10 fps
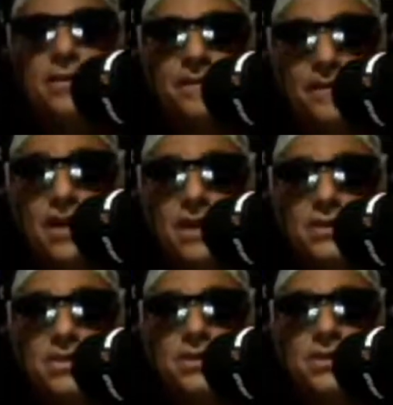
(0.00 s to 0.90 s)

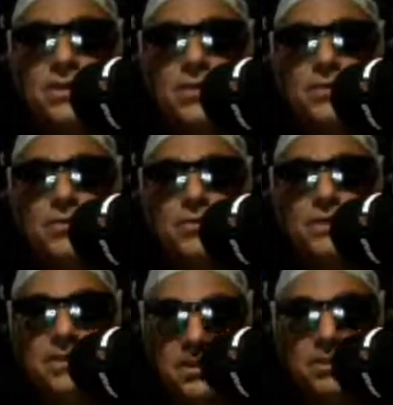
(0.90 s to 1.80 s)
effects to
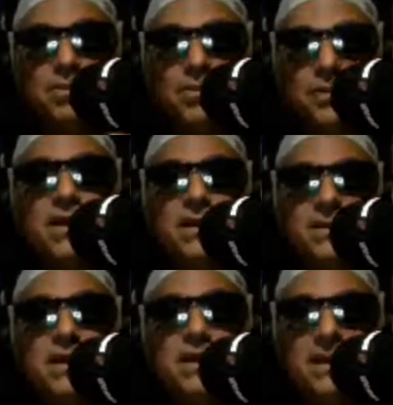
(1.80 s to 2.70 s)
the simple things
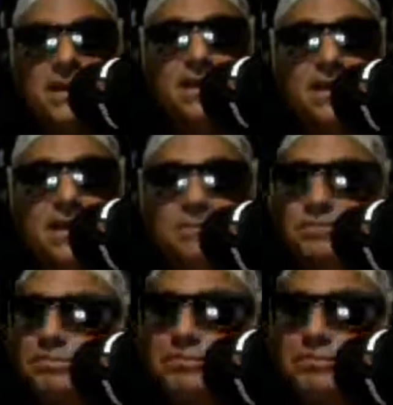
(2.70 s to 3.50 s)
that he did.